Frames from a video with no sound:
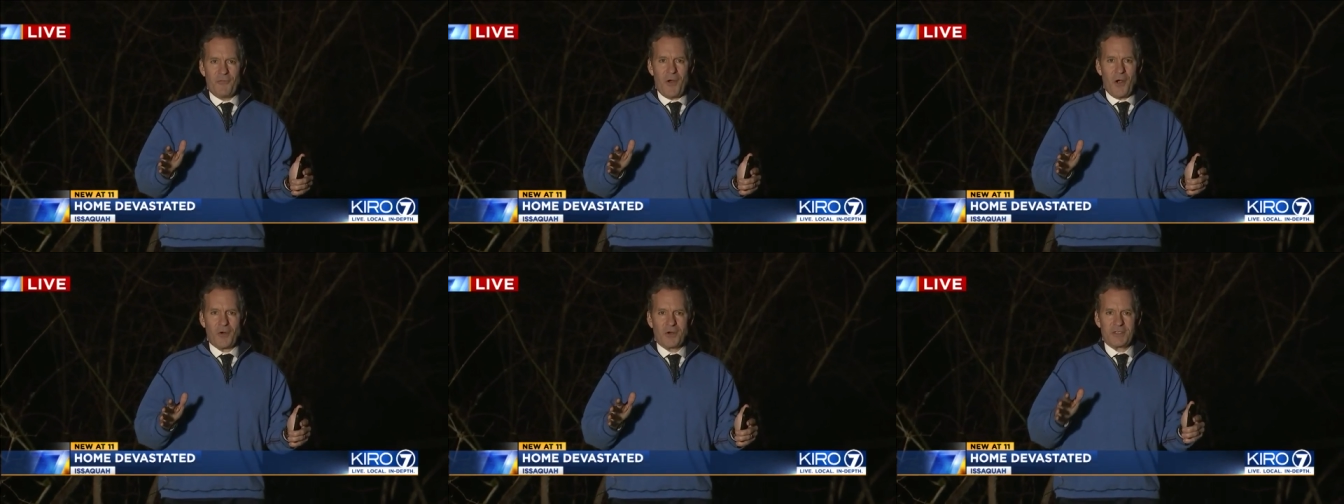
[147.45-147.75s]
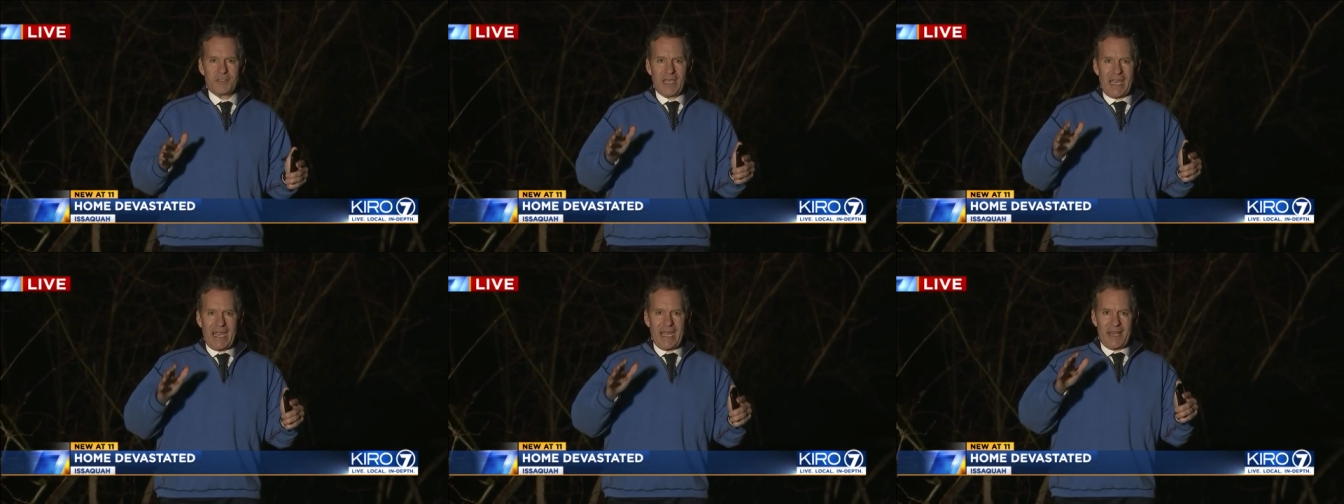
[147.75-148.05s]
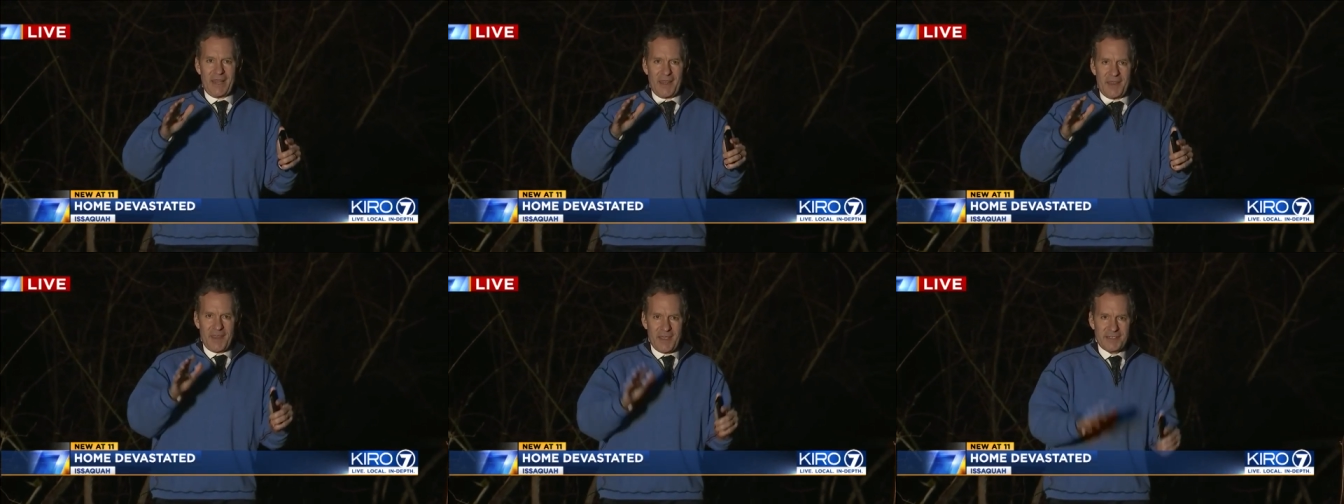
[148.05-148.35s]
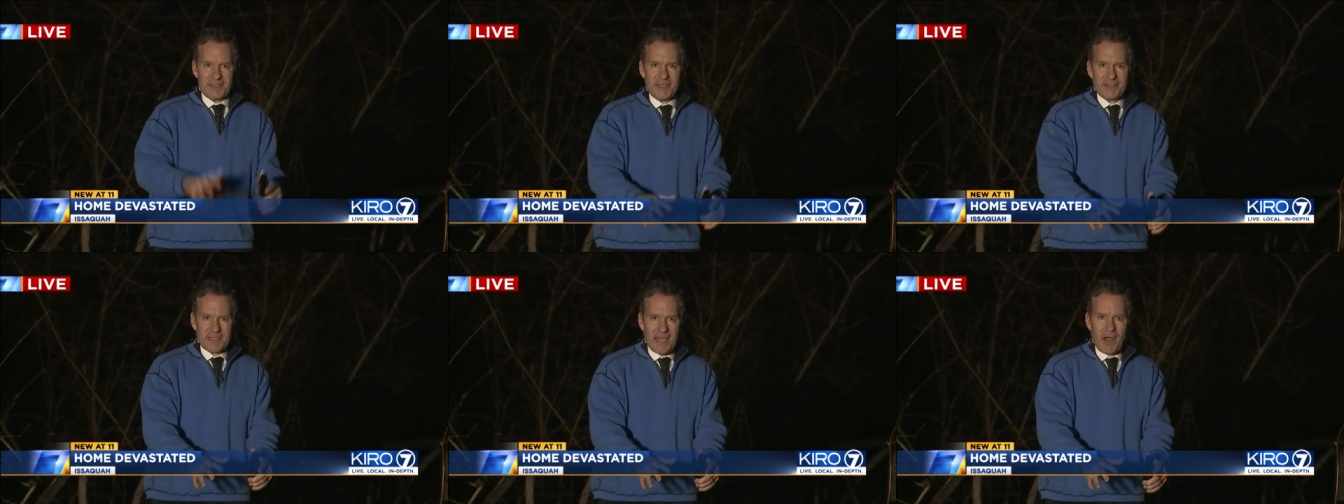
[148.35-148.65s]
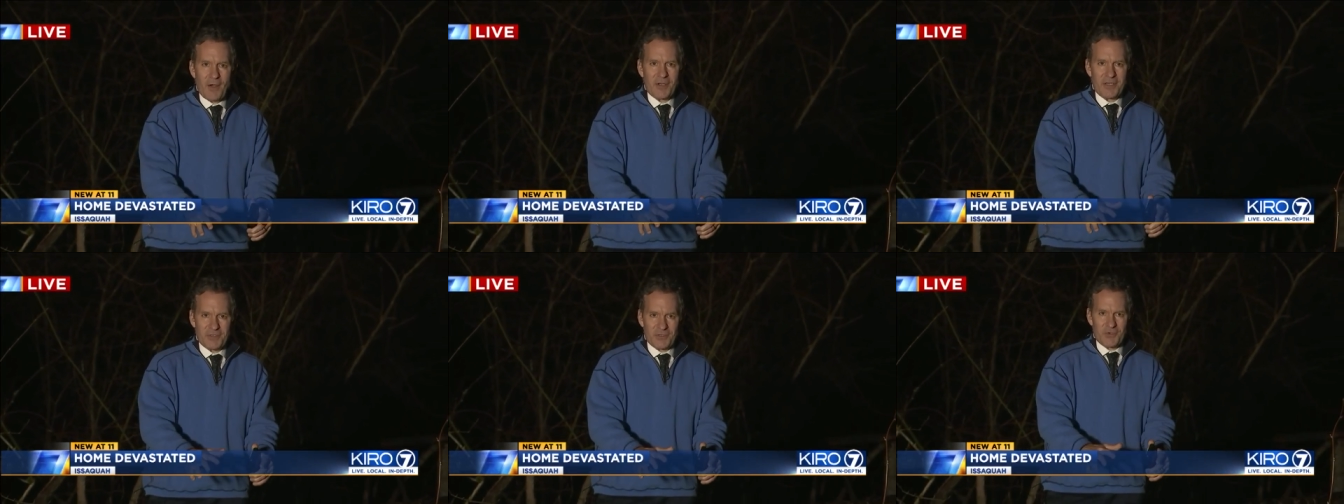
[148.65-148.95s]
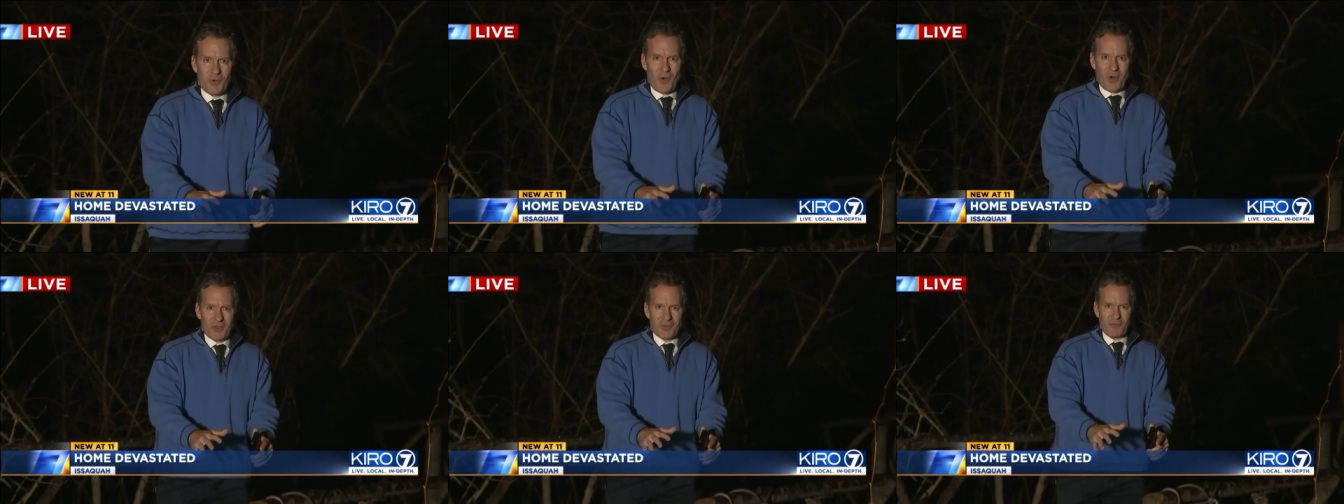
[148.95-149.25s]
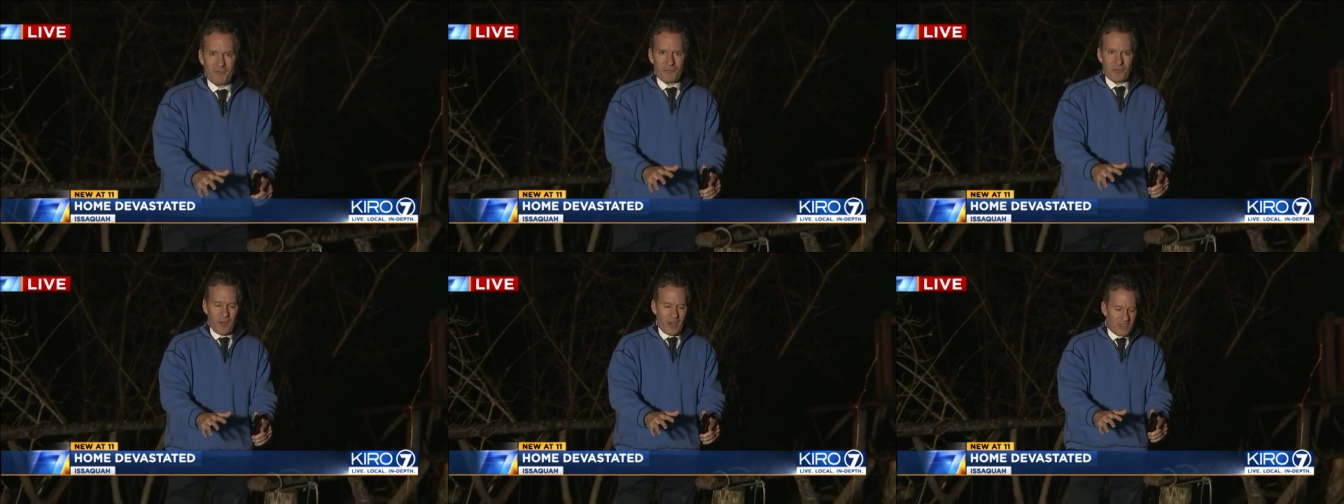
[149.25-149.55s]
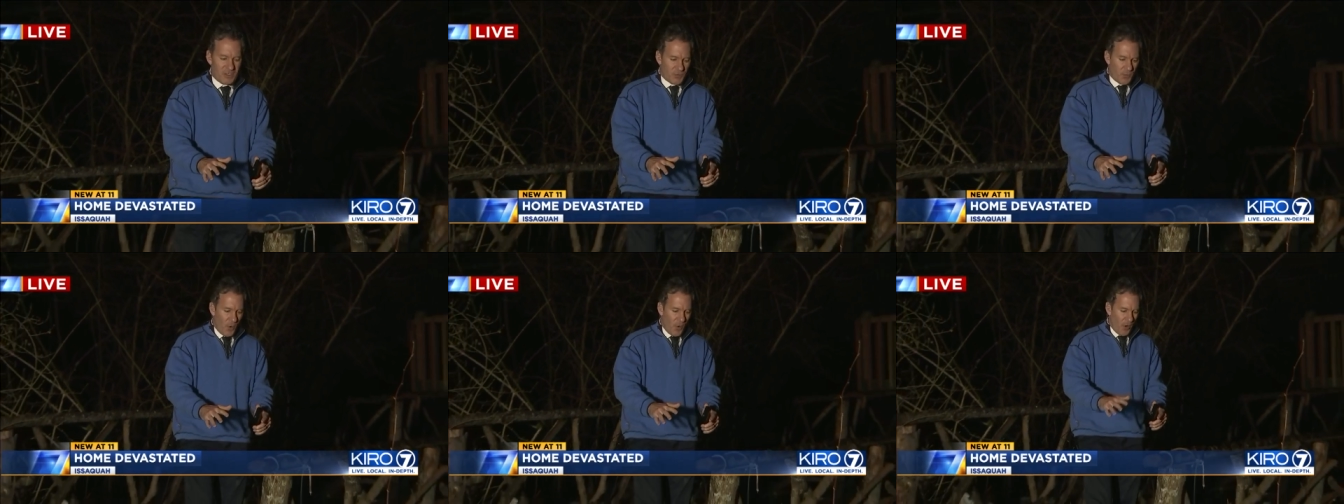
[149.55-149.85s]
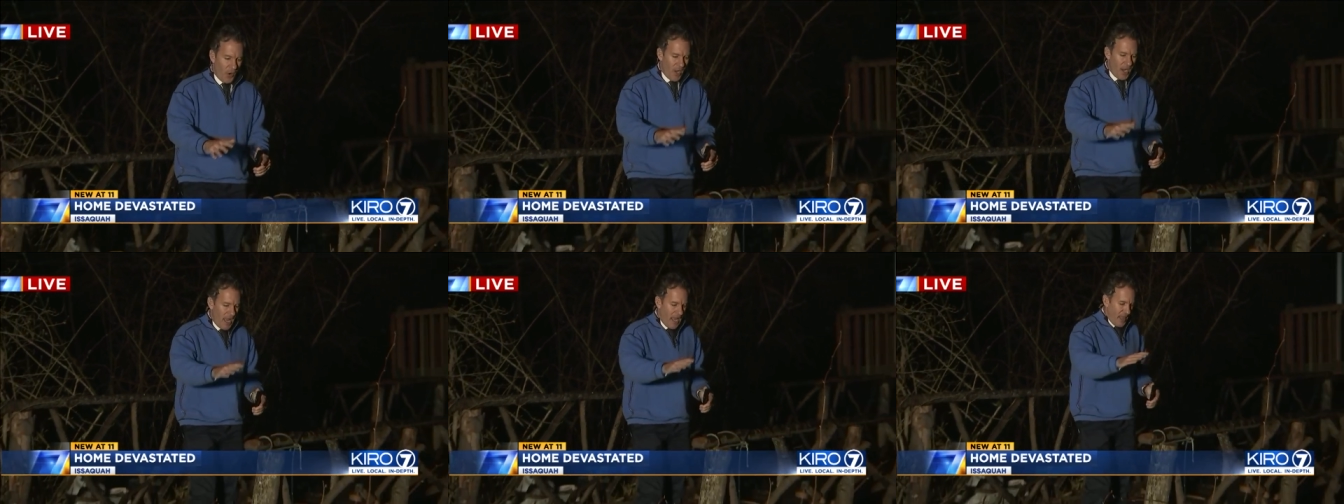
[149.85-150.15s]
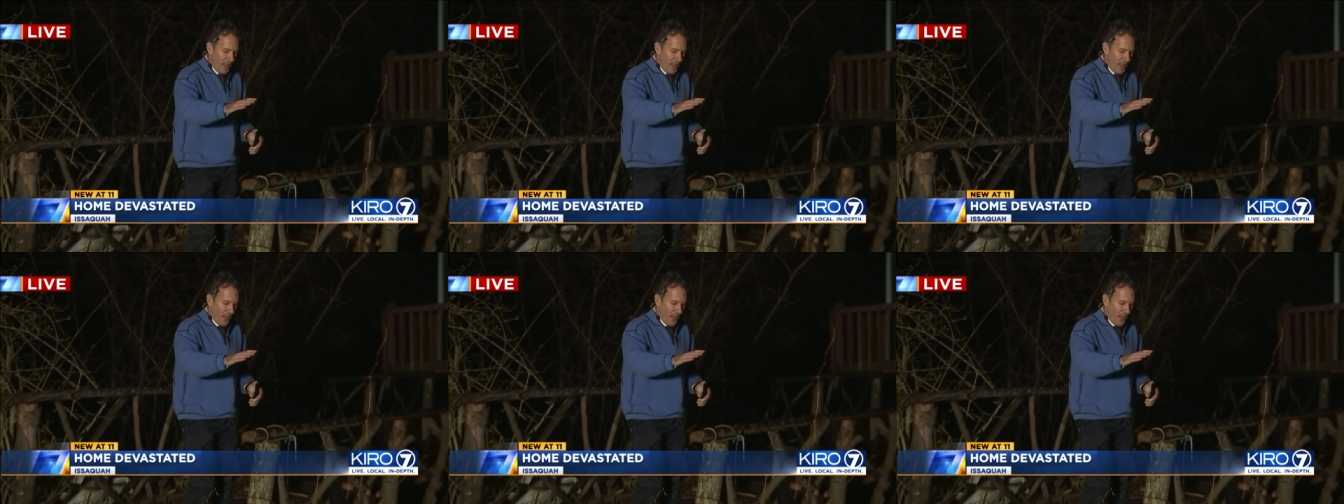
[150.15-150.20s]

folks, and this is how historic the floods were.